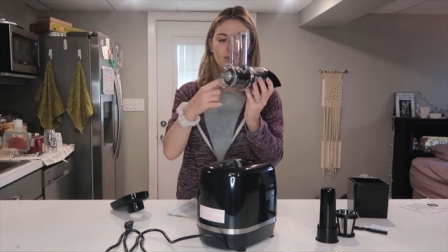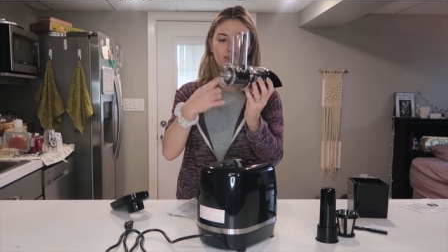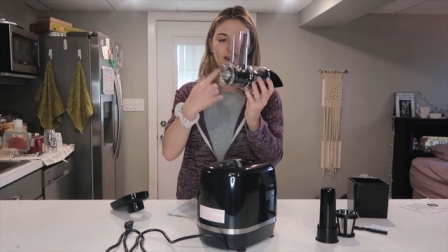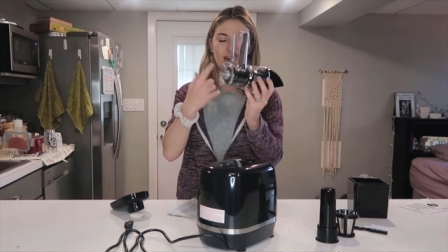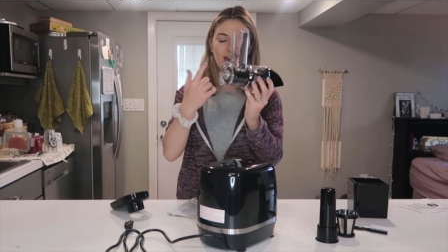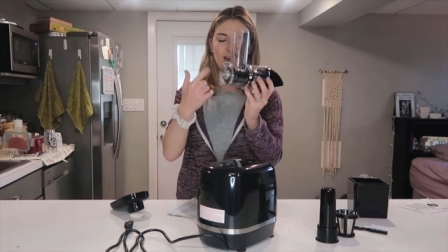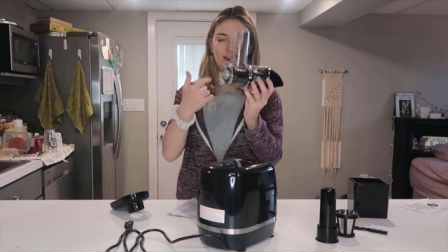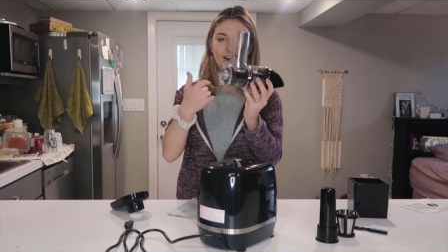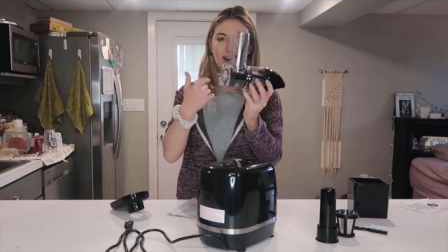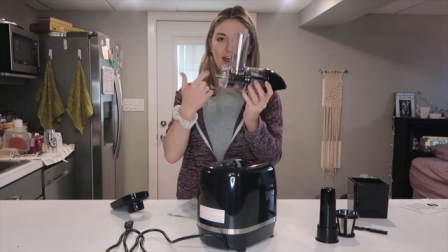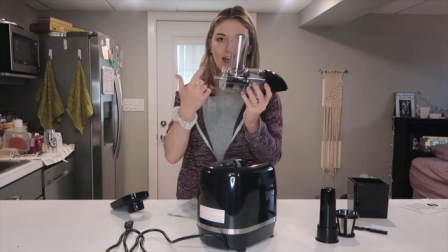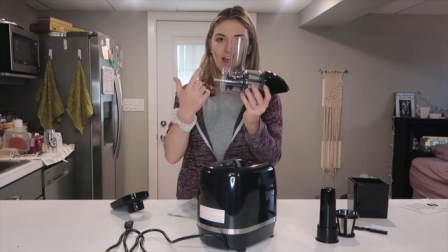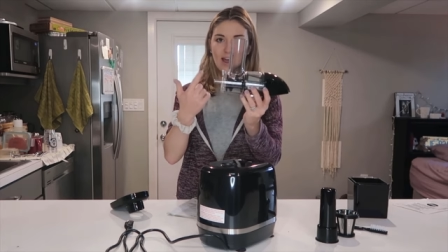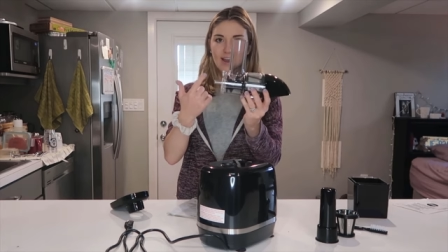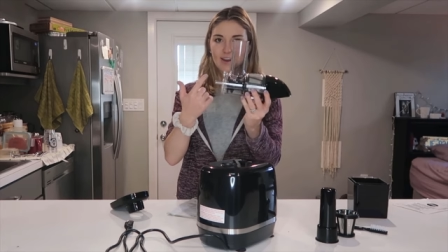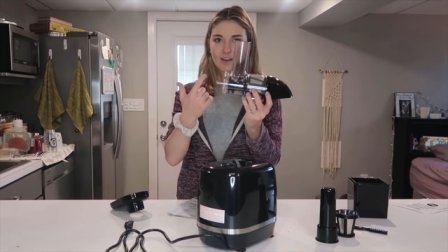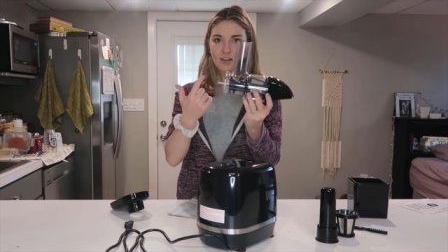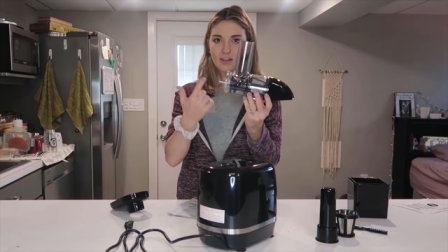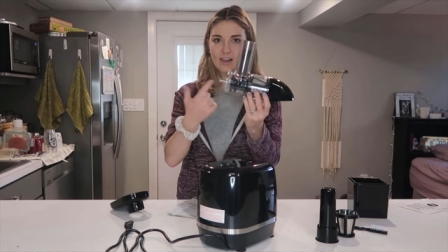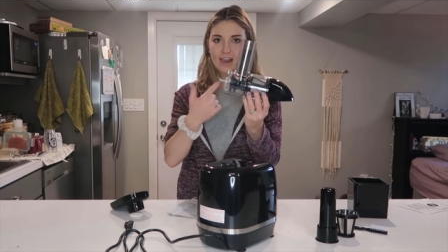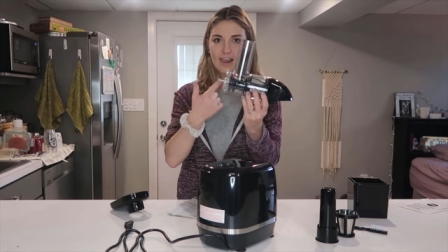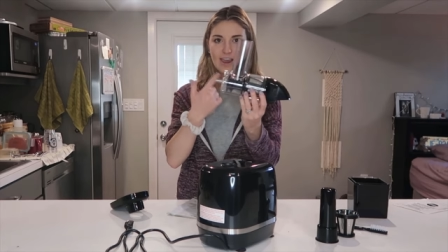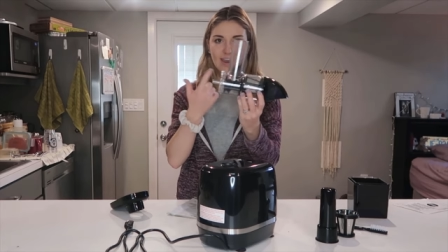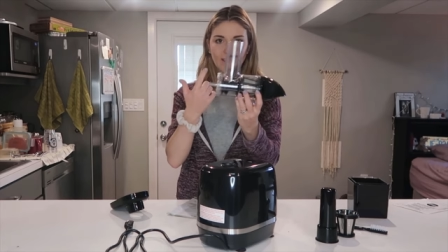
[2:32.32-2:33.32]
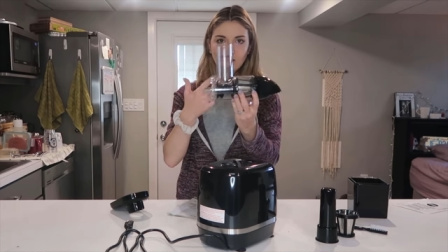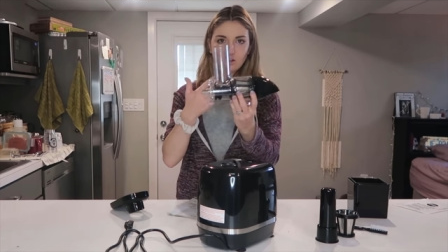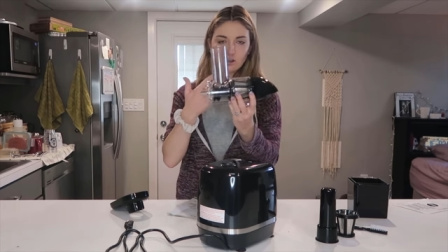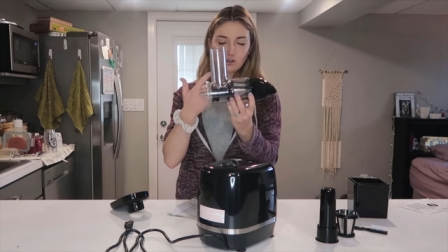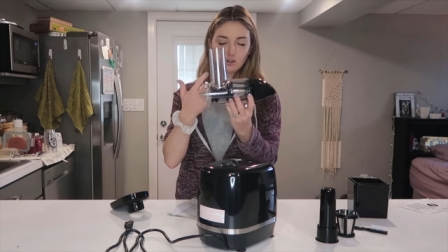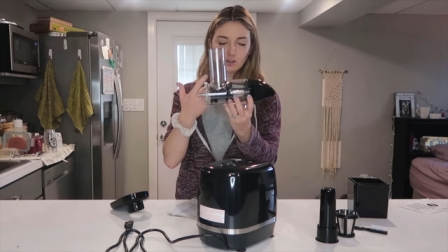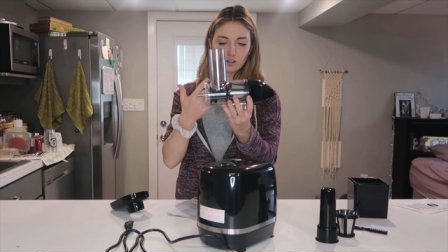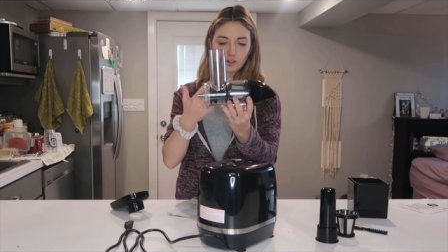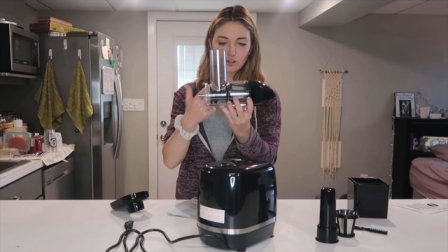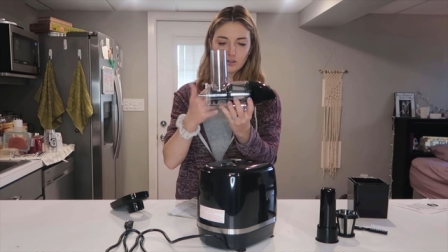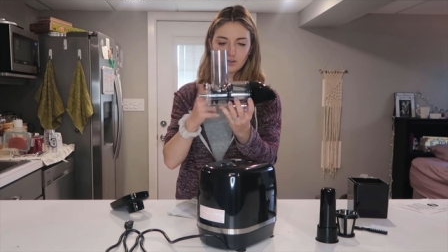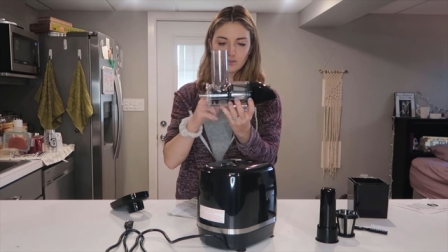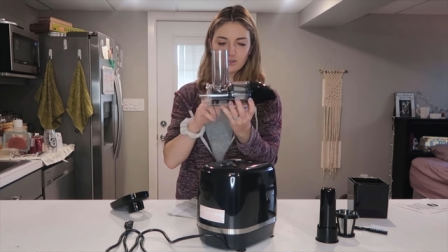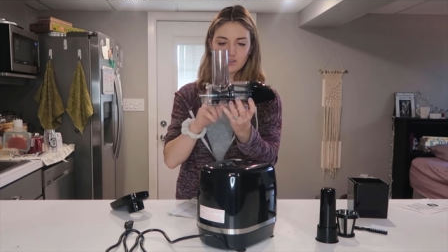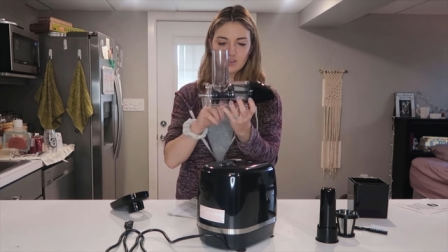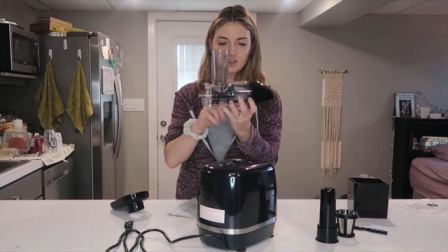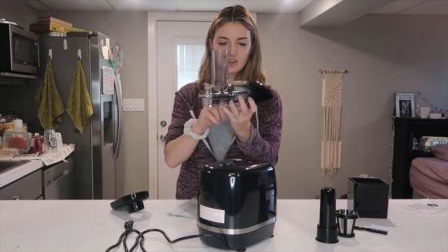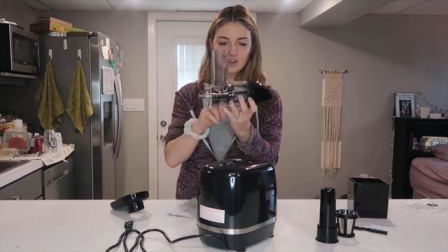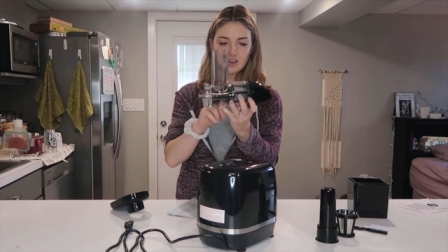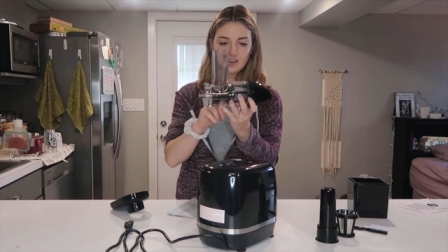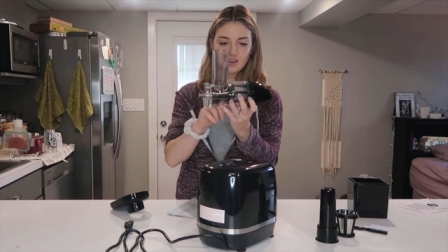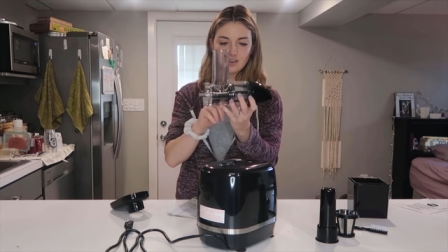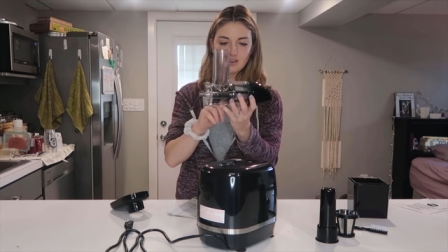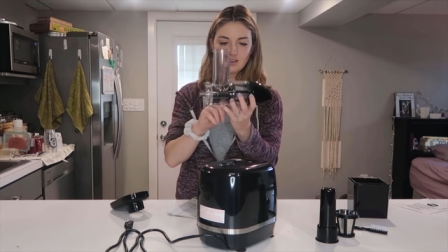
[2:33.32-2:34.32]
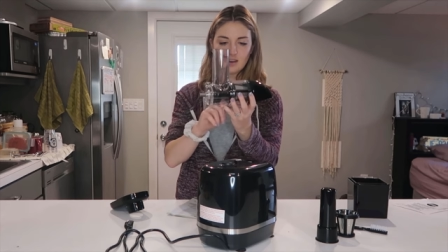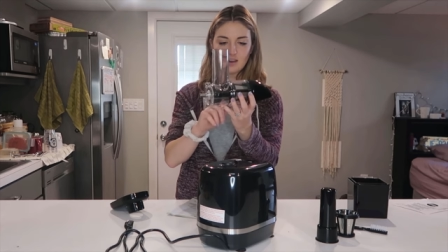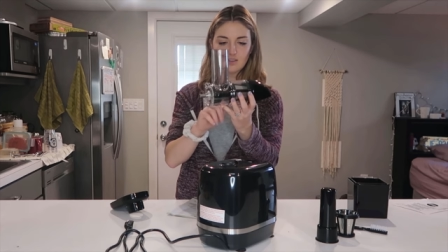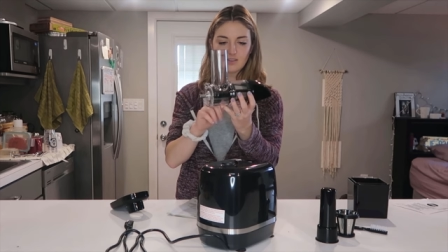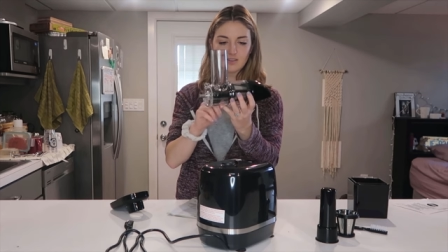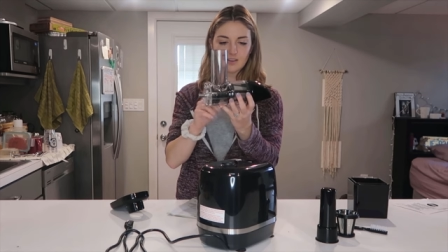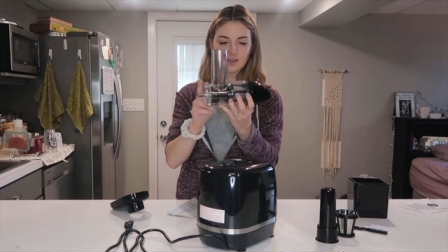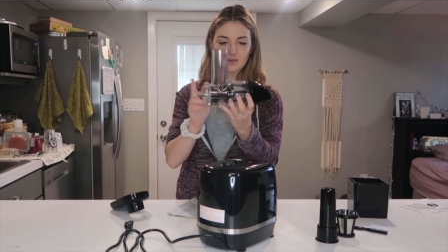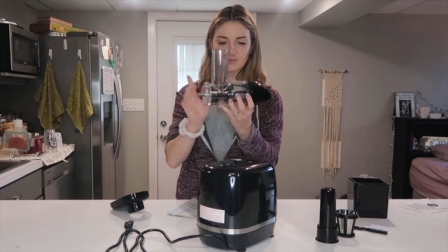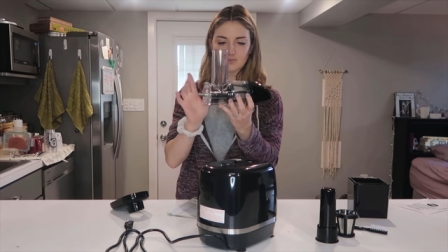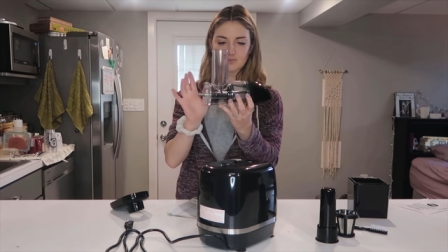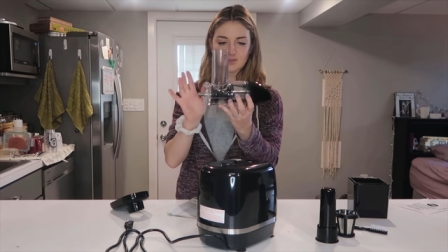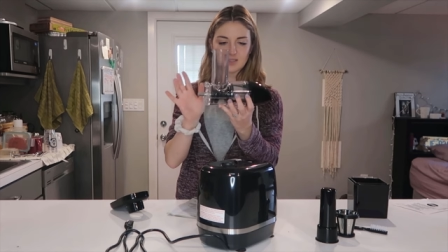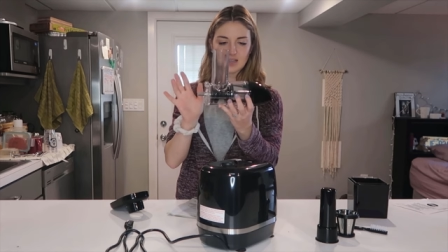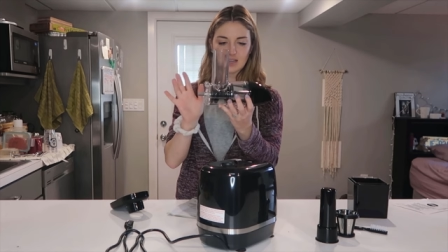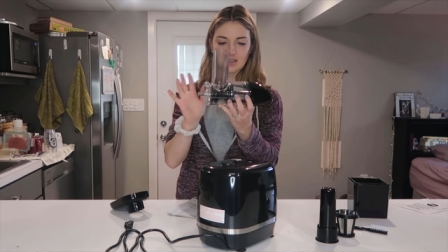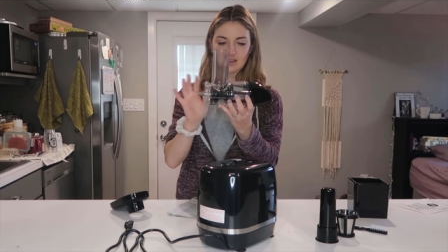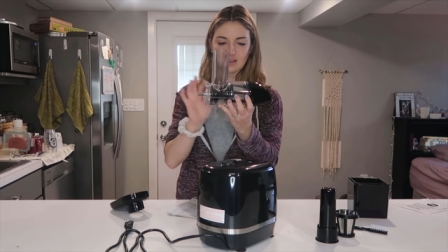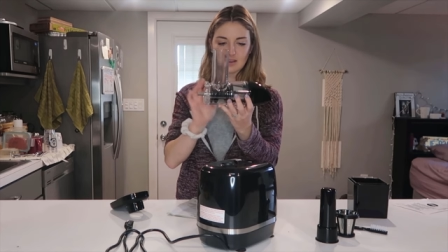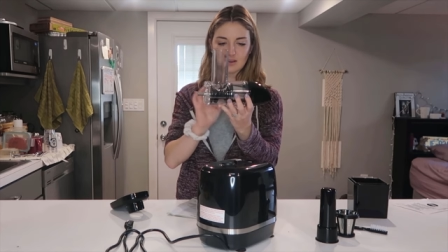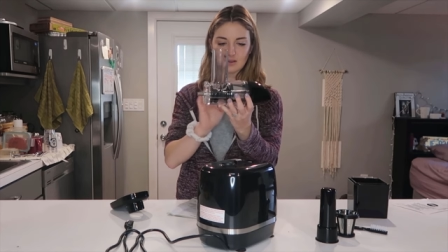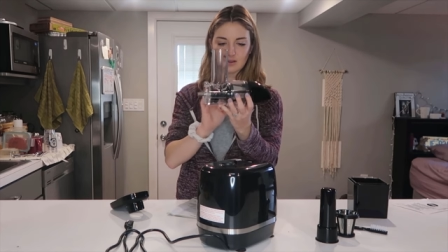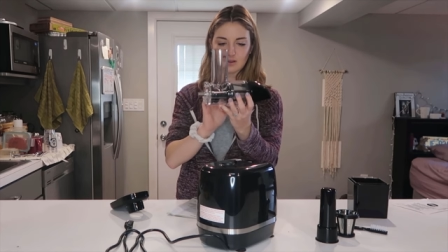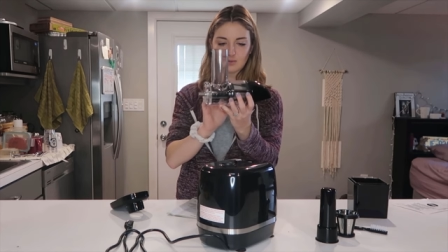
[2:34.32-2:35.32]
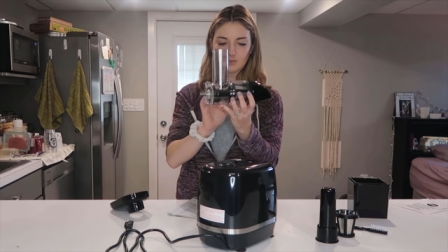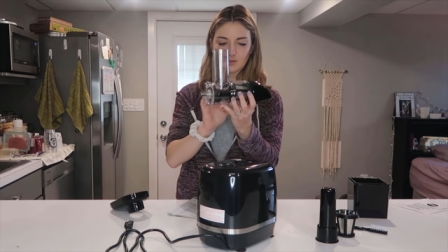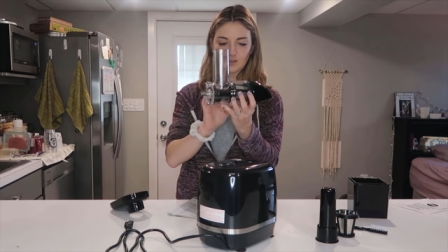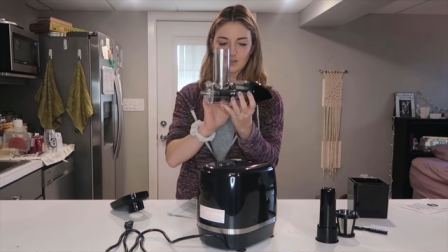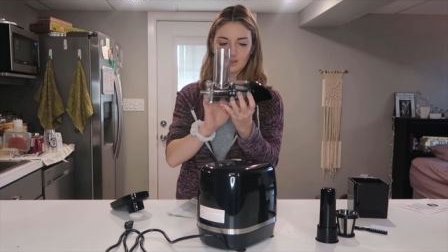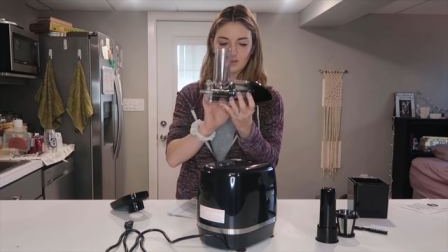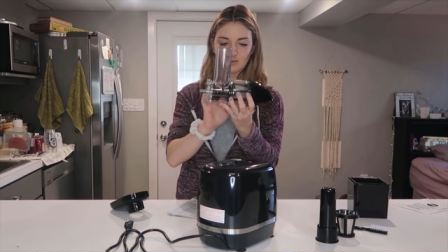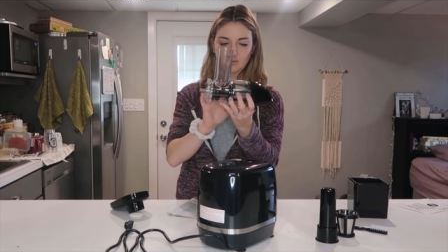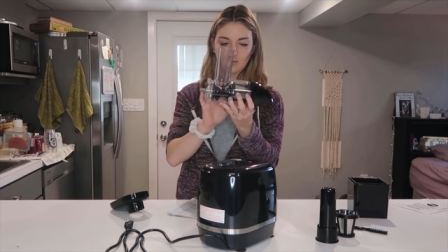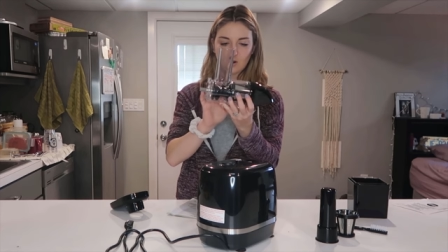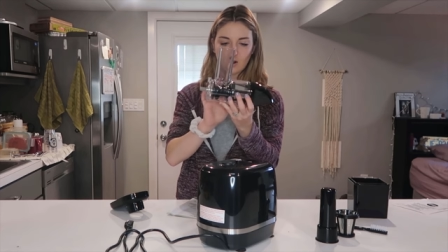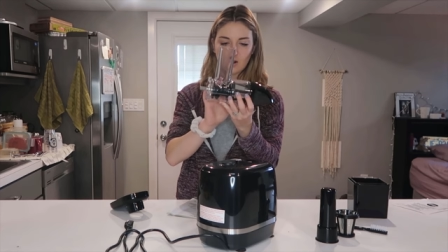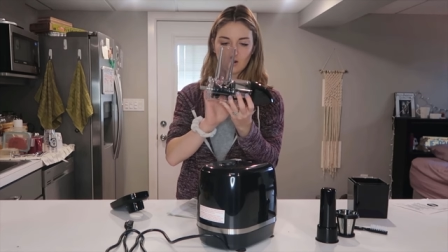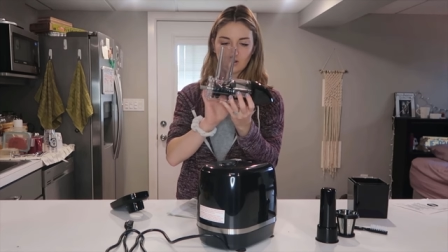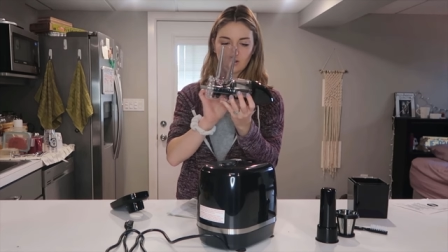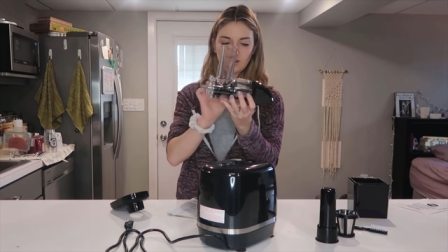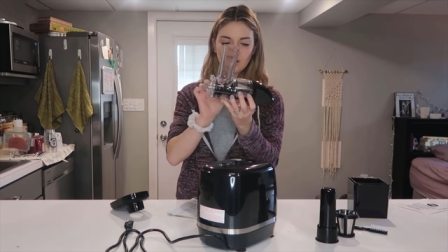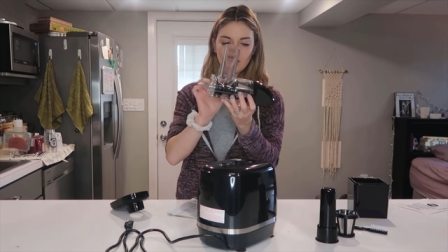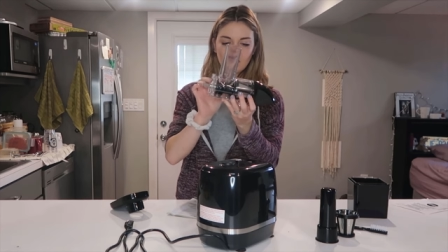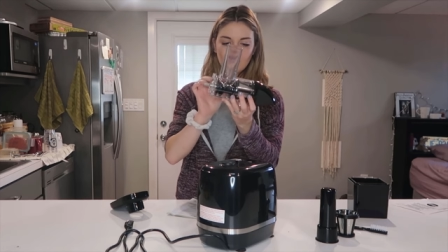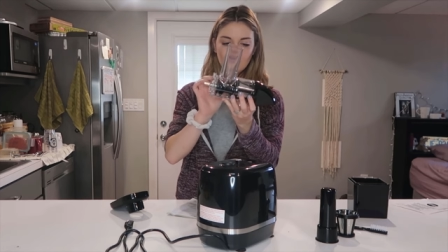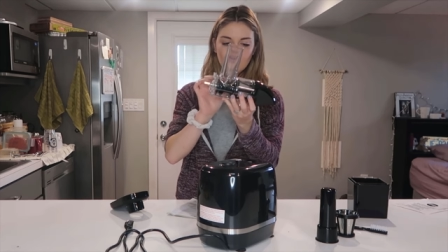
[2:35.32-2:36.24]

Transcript: that angular thing. I think I'm saying that completely wrong.